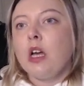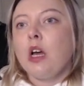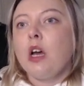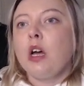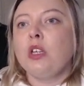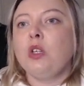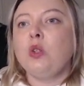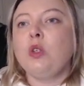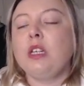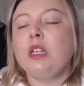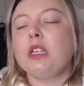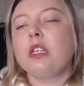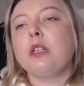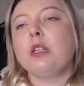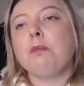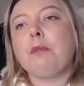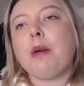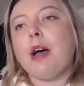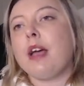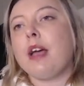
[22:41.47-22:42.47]
you needed to
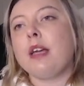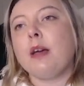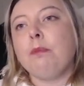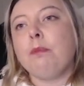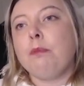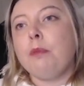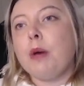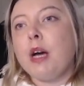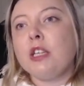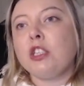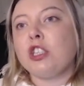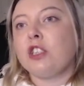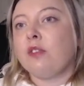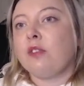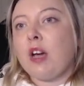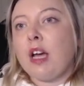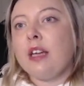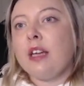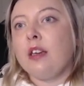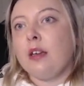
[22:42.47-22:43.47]
buy a bunch of
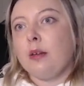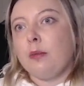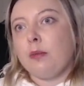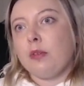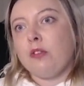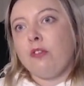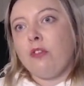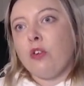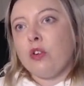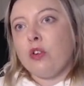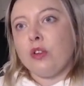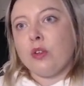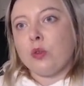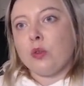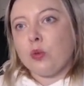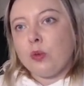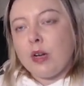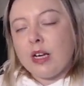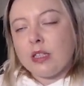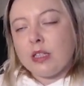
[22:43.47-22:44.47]
items for those
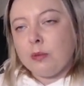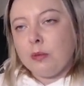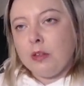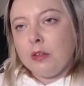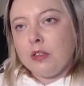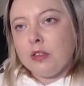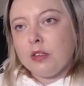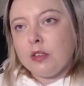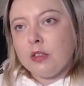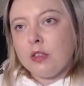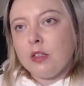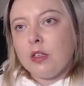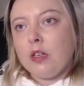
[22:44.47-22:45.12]
recipes.